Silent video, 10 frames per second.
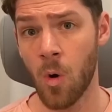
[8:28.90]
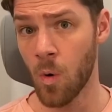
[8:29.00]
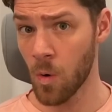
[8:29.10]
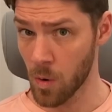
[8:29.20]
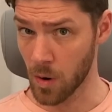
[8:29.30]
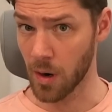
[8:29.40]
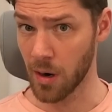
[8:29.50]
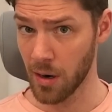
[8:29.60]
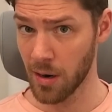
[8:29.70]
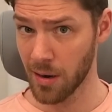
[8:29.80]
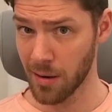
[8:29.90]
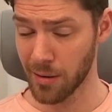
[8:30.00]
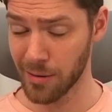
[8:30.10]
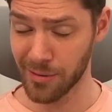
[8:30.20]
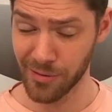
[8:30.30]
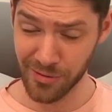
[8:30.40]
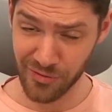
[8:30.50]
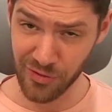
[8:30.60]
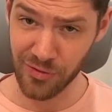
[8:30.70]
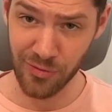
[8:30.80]
Or you could
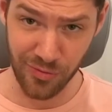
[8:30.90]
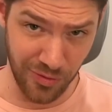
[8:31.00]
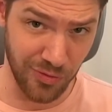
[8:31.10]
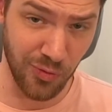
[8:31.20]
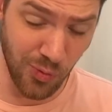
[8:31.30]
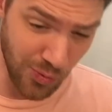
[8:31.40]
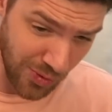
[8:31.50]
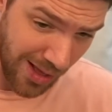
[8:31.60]
just use this tool I